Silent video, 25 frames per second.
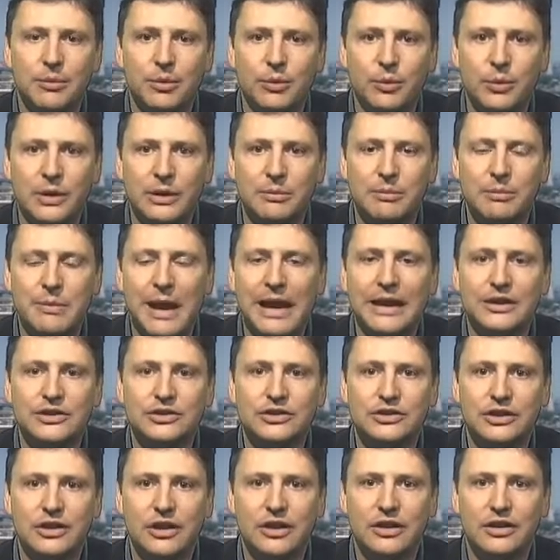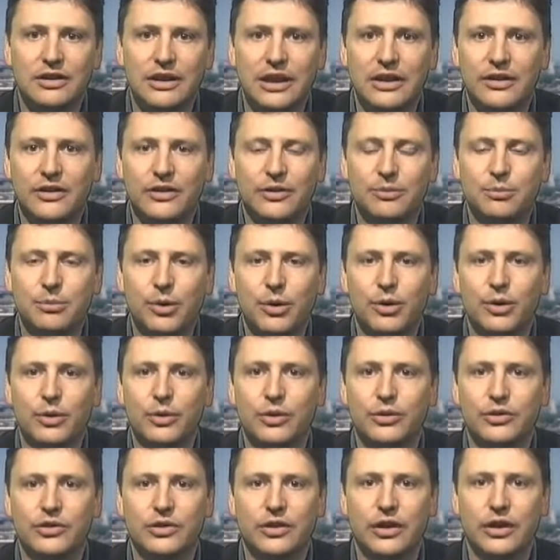We match our lenders and
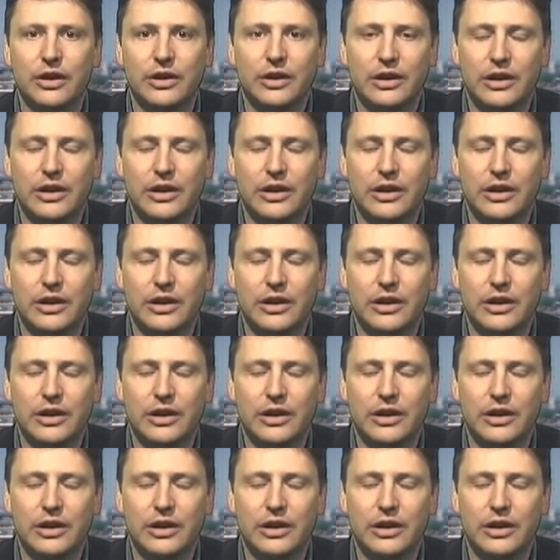borrowers